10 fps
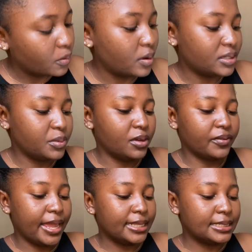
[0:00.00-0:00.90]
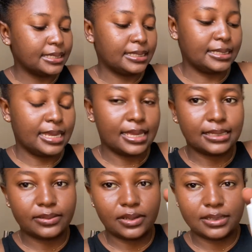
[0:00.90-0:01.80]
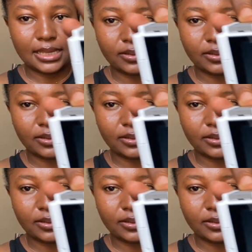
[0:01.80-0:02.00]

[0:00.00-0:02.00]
What's the meaning of N T C S? Because that's